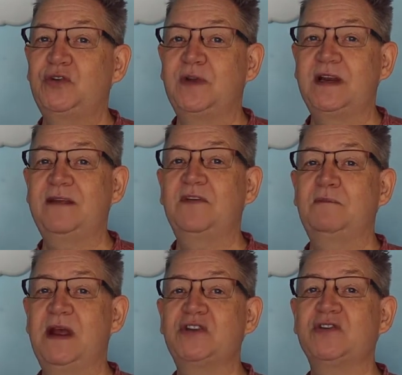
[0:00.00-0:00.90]
you can even
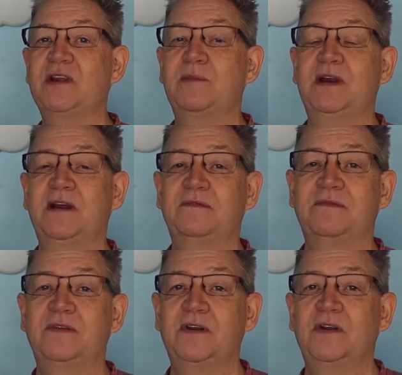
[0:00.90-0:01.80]
measure them
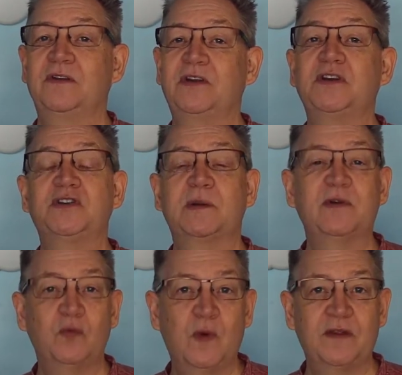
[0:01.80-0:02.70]
enough to
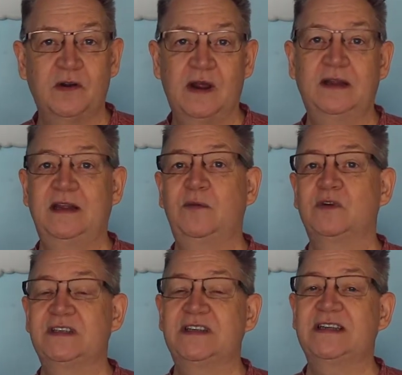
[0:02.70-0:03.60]
determine whether or not they were
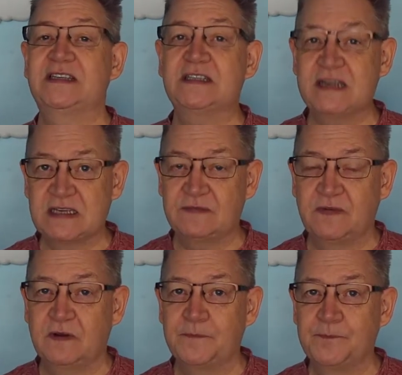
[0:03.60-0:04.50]

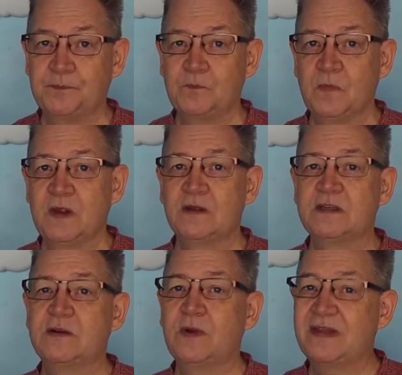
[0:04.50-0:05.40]
successful.
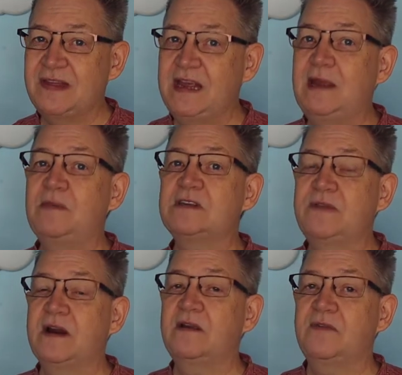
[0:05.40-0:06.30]
So a theme is
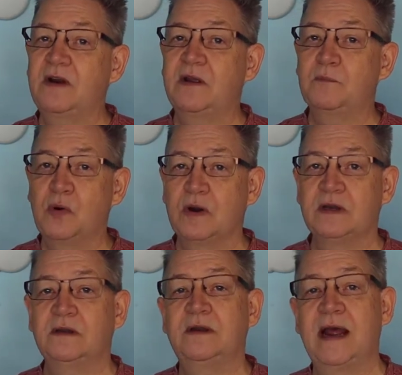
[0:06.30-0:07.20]
very, very important.
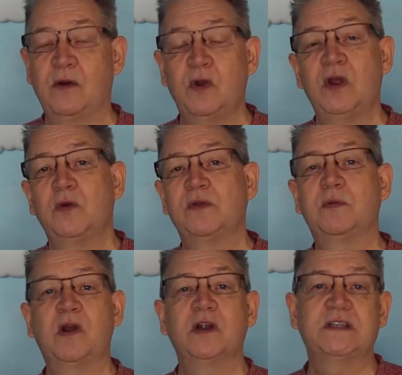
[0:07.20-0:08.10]
Now, with
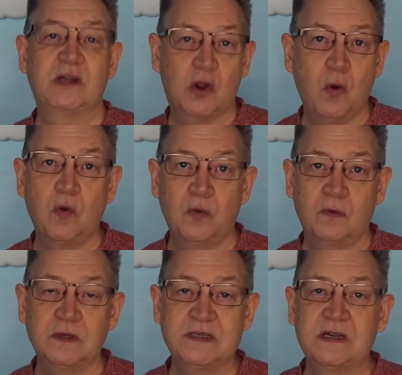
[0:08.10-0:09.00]
regard to
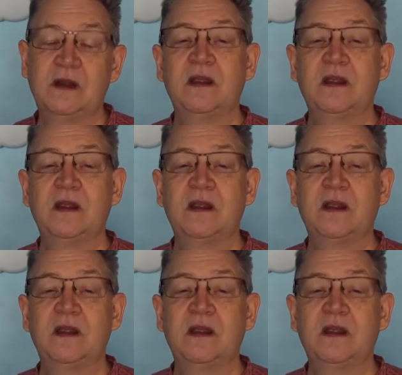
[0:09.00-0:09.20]
goals,